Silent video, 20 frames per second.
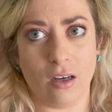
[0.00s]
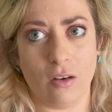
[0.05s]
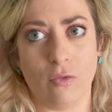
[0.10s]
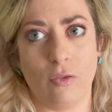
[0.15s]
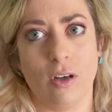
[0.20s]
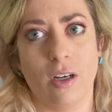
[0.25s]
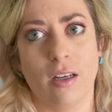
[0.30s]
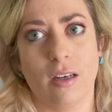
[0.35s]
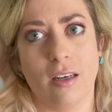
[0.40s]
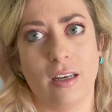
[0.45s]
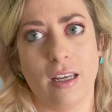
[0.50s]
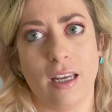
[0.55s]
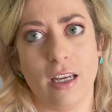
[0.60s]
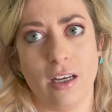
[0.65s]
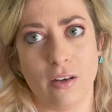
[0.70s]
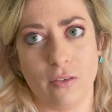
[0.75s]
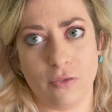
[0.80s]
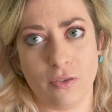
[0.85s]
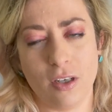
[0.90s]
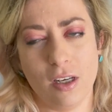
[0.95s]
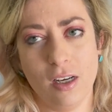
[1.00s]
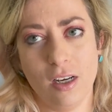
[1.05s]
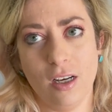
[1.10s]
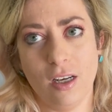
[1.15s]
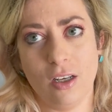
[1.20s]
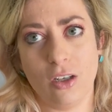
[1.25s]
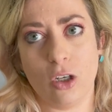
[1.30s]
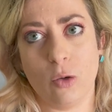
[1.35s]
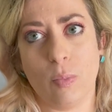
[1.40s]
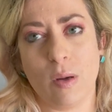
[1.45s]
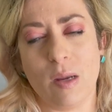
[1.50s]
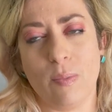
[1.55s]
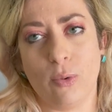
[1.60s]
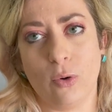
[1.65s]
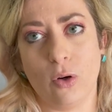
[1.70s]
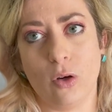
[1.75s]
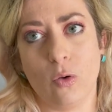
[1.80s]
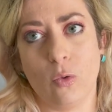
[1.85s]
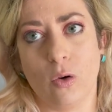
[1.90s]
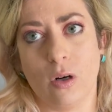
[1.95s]
a fun gift to
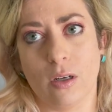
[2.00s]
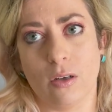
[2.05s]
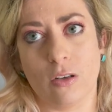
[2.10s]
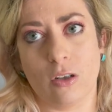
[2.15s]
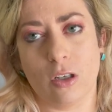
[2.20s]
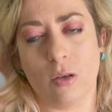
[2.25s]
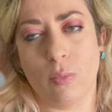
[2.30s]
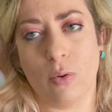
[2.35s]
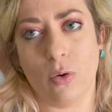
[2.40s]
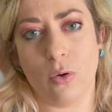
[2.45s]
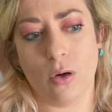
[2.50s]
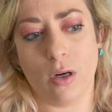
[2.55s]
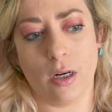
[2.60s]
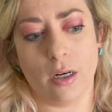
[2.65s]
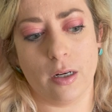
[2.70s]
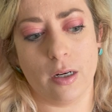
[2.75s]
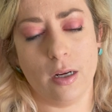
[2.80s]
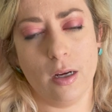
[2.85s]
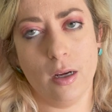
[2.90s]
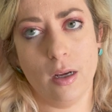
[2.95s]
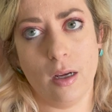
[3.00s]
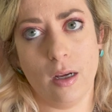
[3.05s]
people who want to support